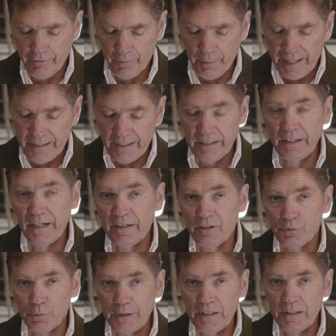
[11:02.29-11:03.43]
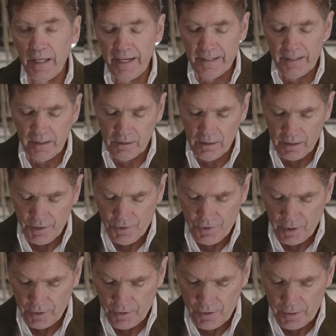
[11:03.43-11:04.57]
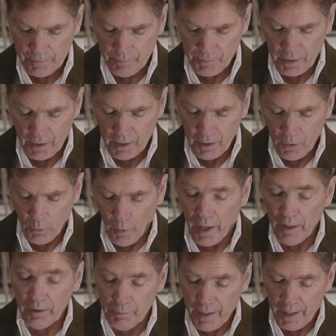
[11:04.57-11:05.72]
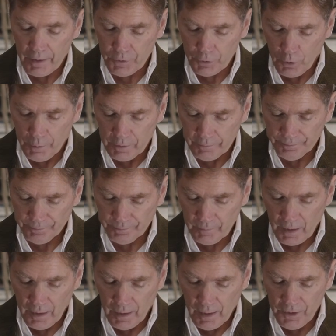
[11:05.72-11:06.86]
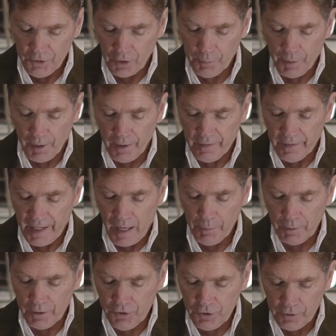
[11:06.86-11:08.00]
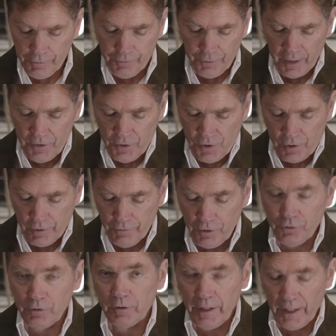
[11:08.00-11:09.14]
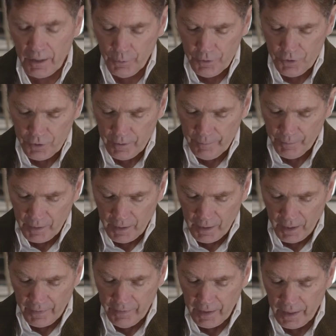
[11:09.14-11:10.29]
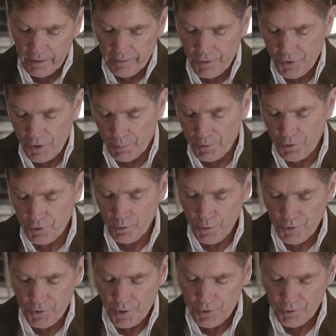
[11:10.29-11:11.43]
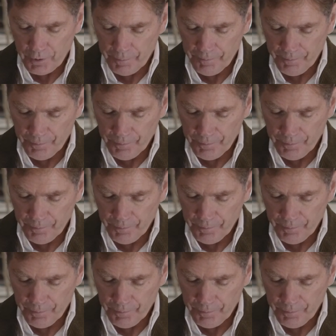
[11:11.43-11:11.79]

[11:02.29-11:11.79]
from 1893 to 1896. While in Manitoba, he took part in the abolition of French as an official language and the end of the separate school system.